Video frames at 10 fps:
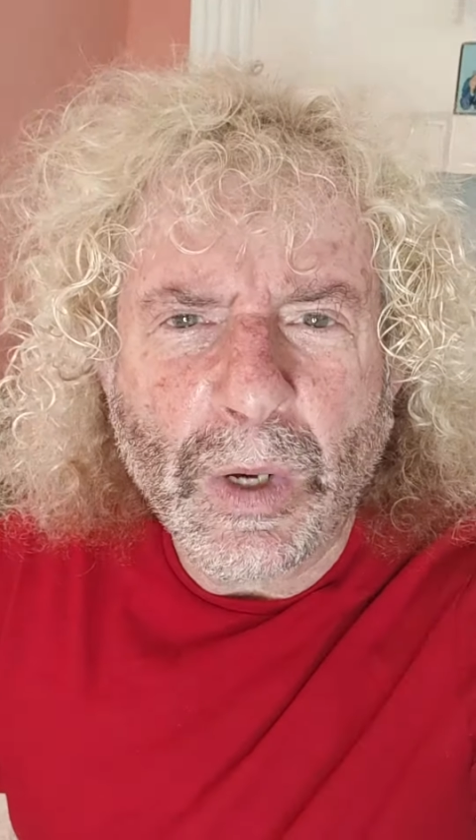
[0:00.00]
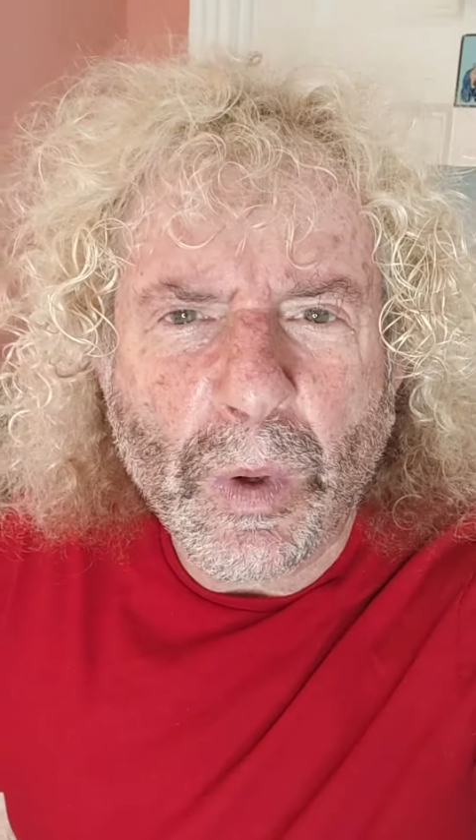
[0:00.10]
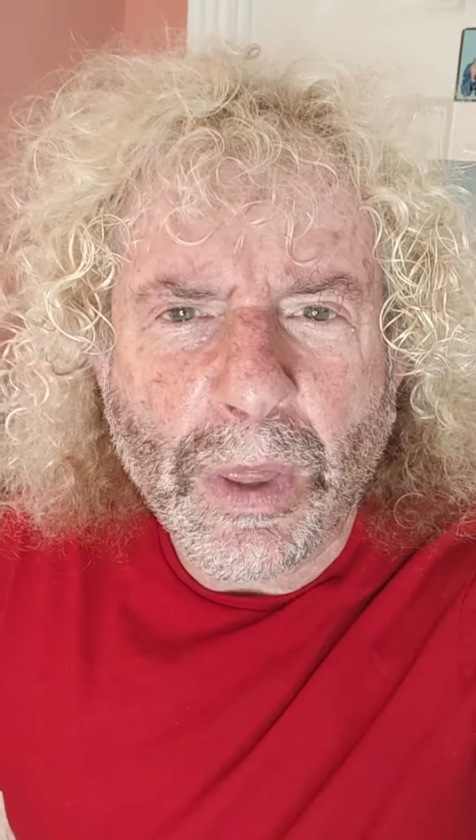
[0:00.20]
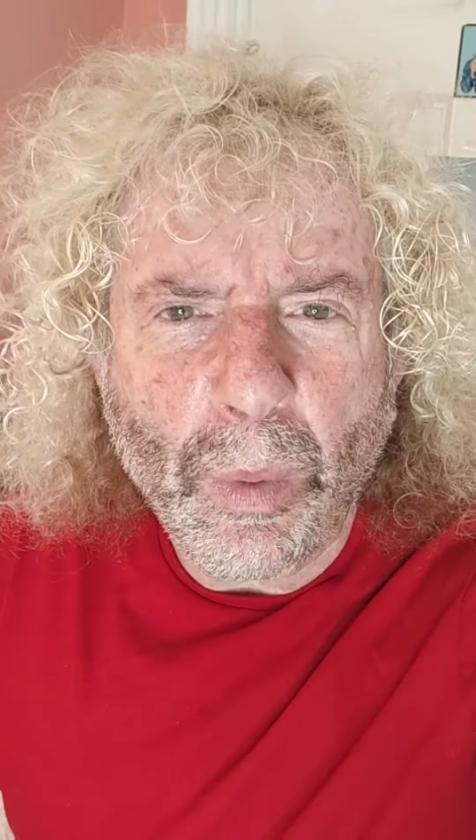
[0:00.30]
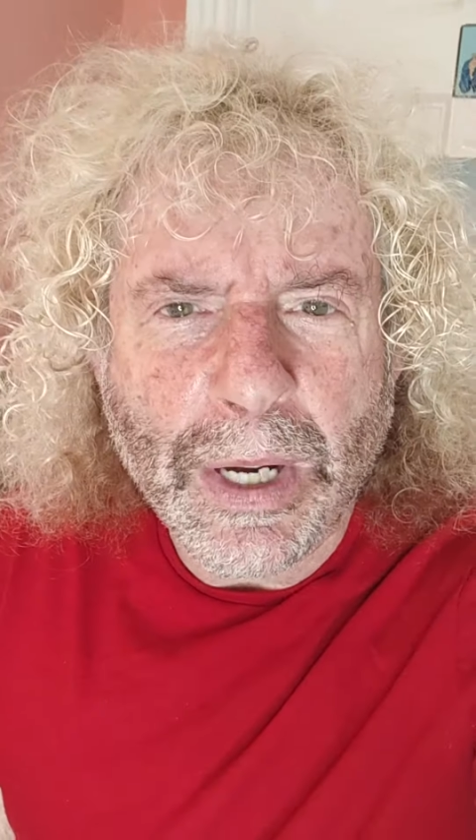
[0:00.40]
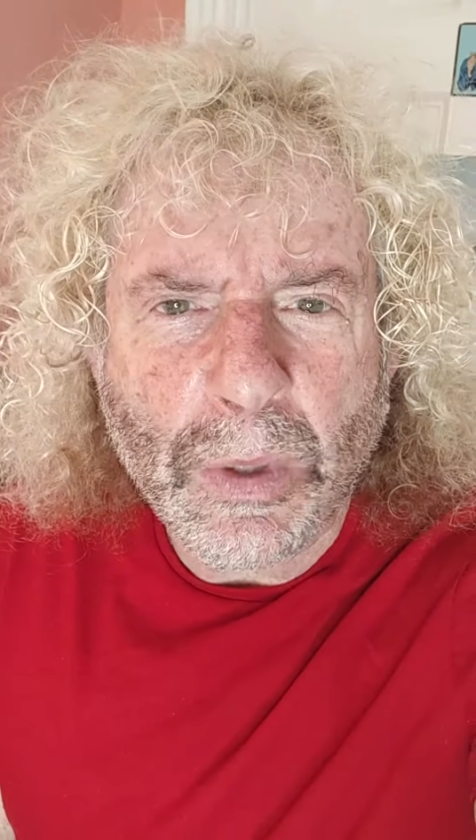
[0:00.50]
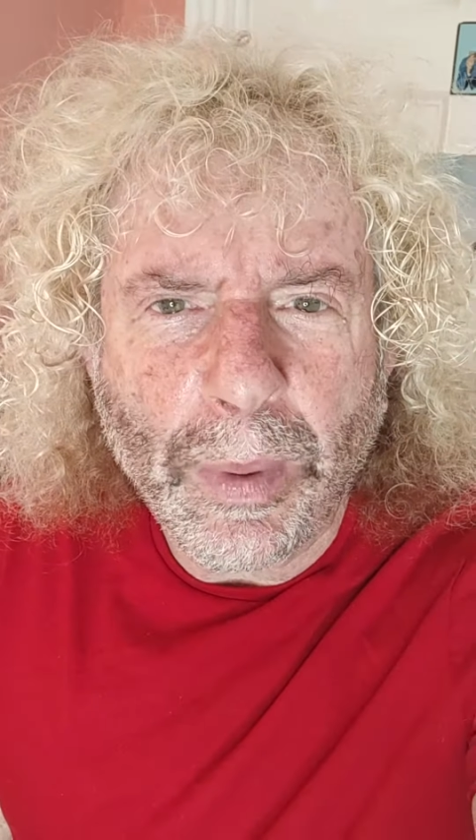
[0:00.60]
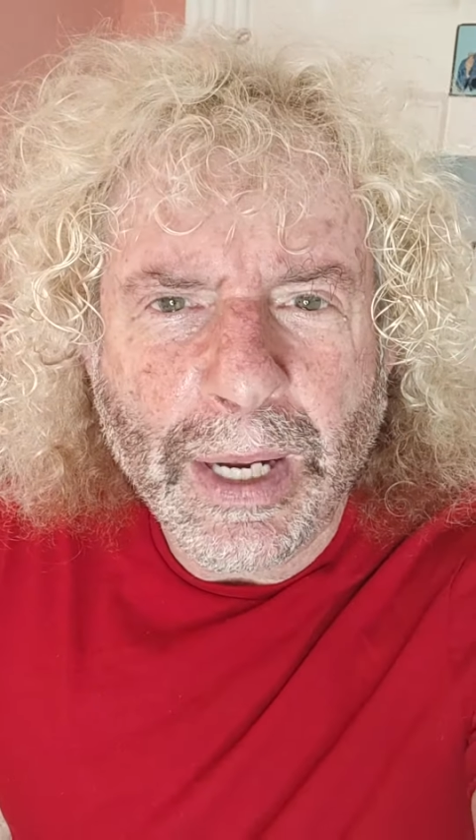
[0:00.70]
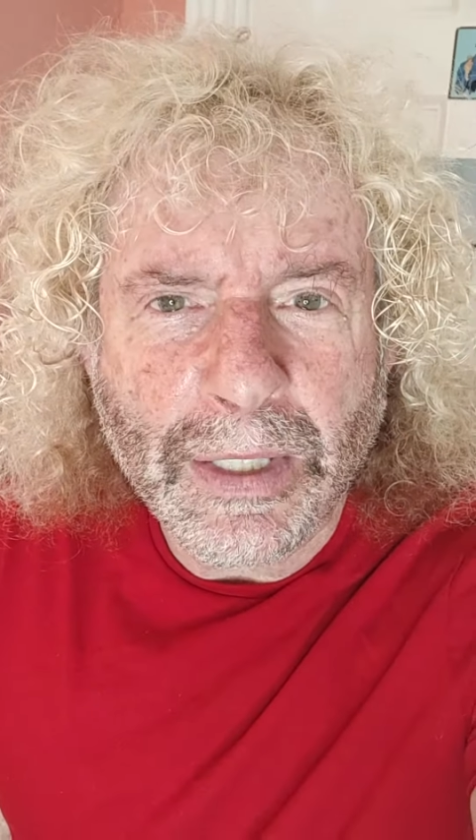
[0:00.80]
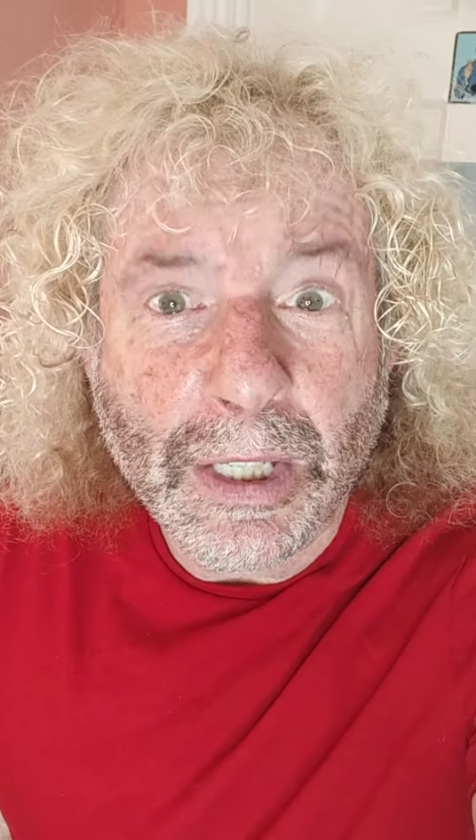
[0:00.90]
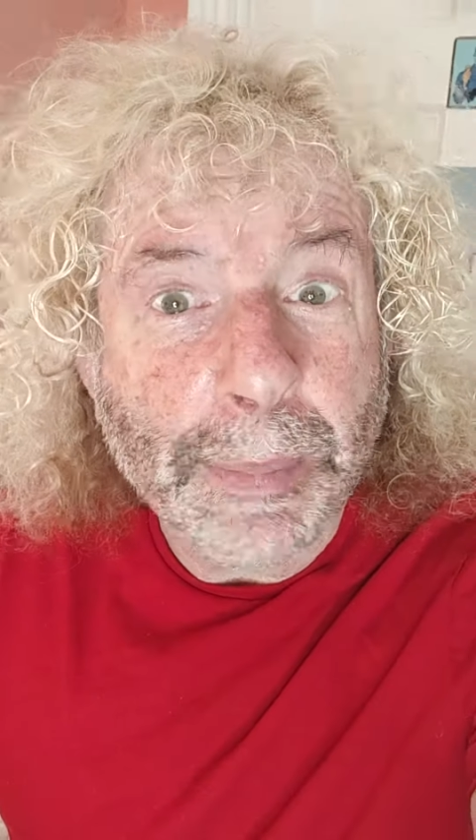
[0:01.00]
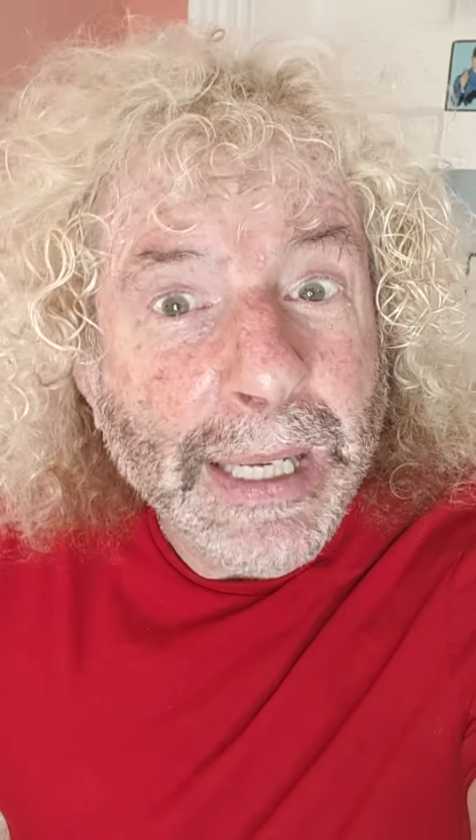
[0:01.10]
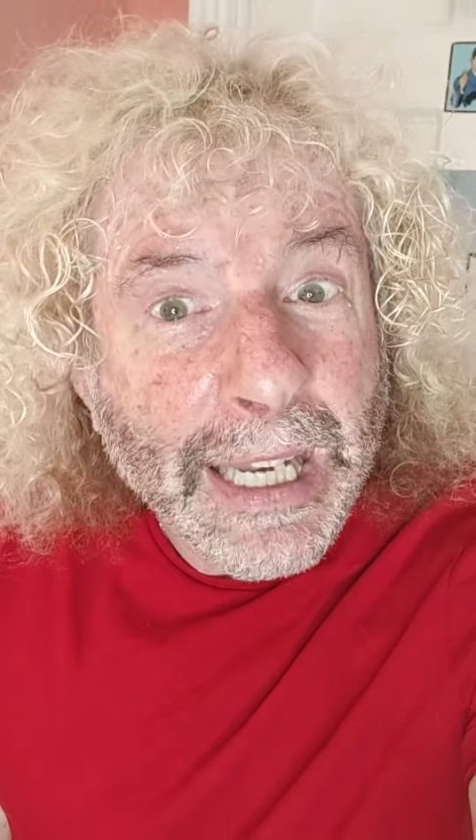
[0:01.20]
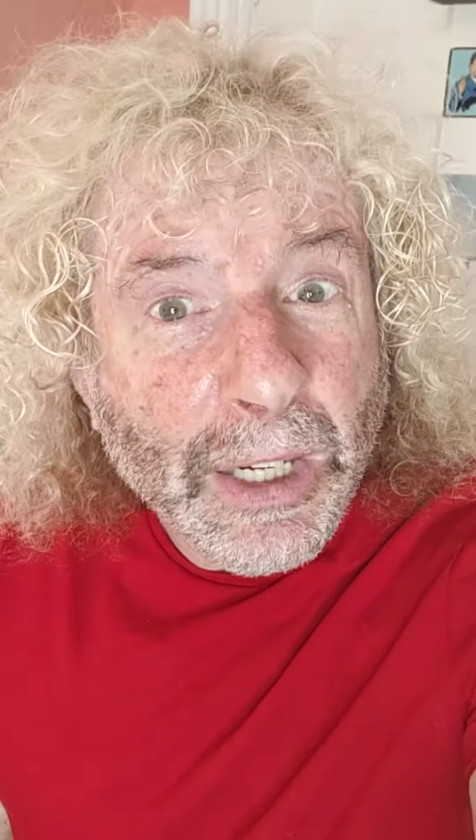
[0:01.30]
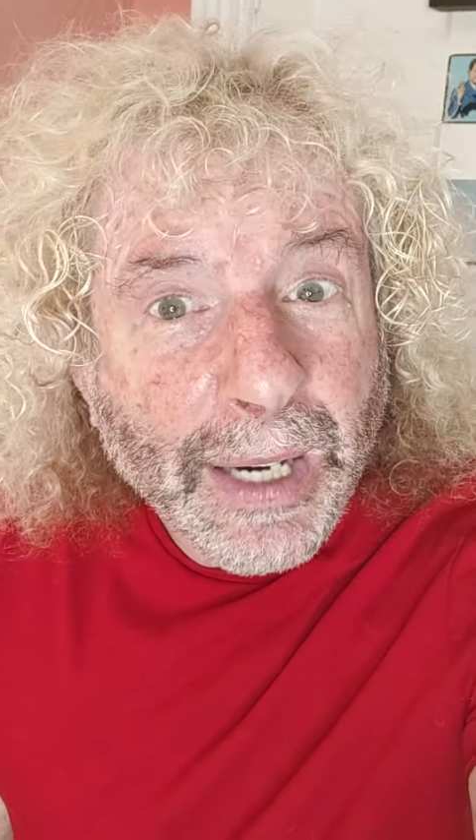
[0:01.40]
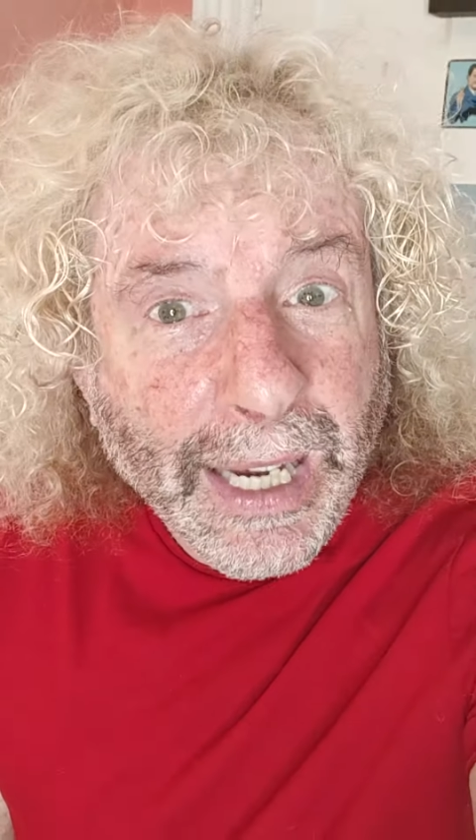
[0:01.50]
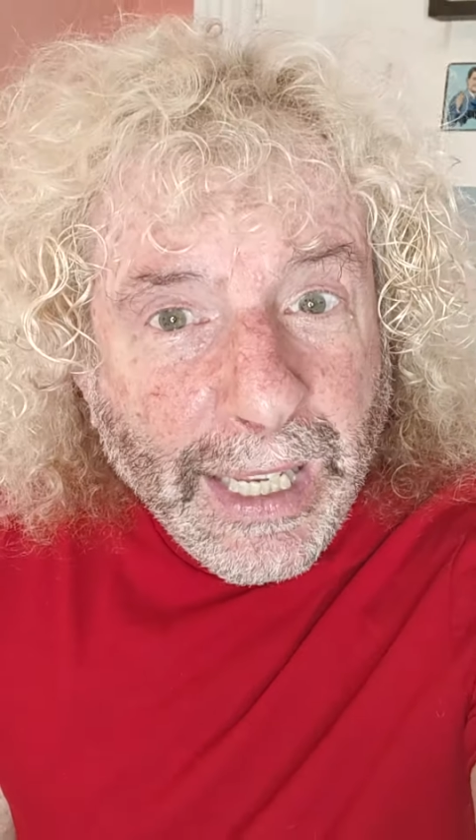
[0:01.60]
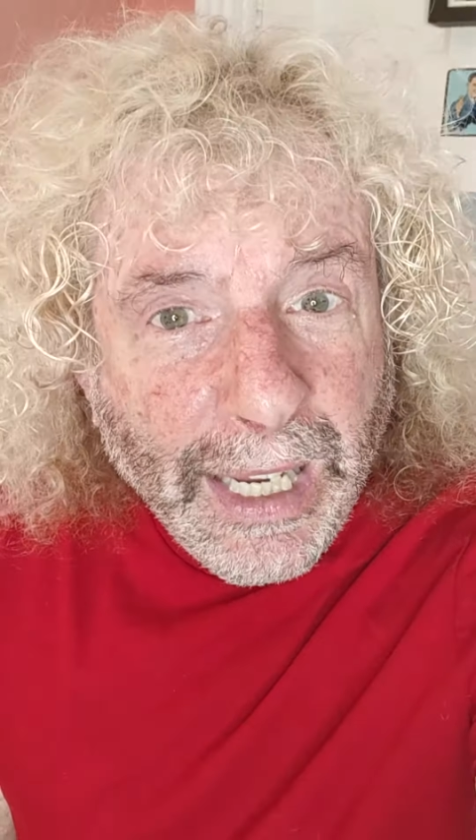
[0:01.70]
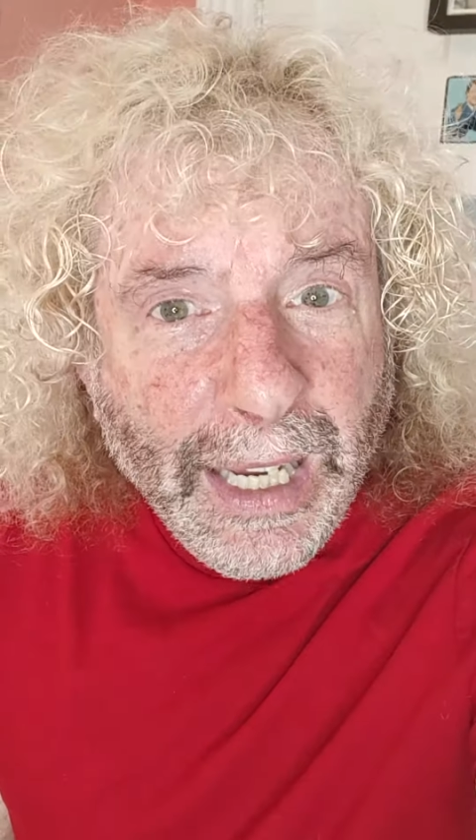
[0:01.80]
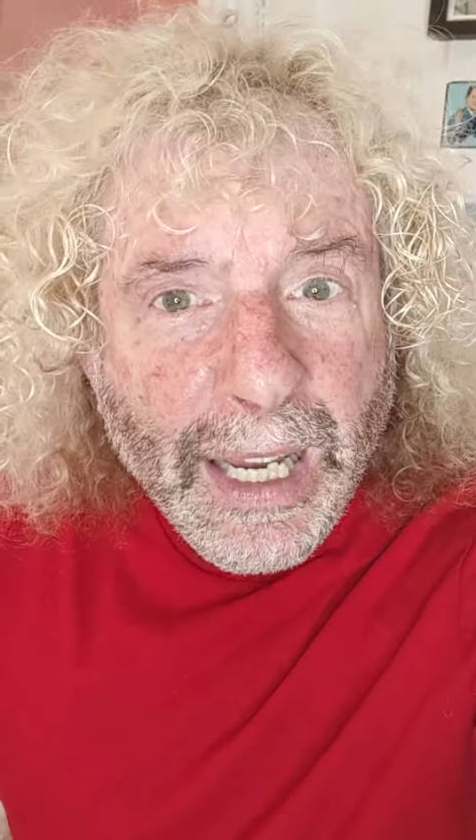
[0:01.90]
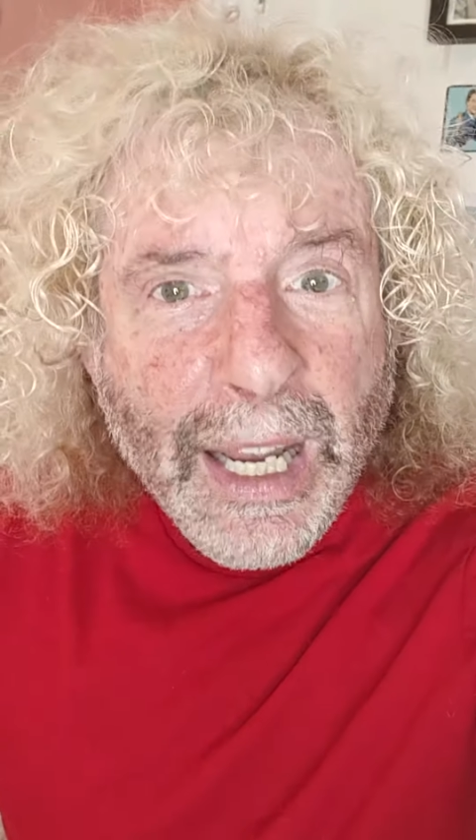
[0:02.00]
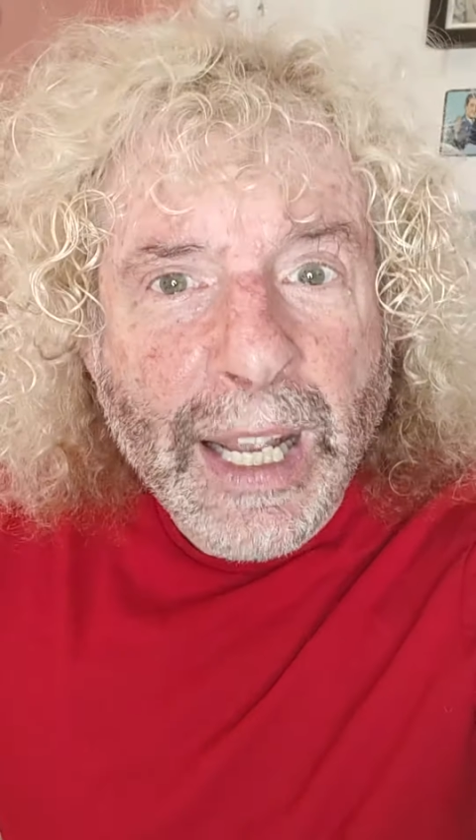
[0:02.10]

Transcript: northwest winds. It'll be near 80.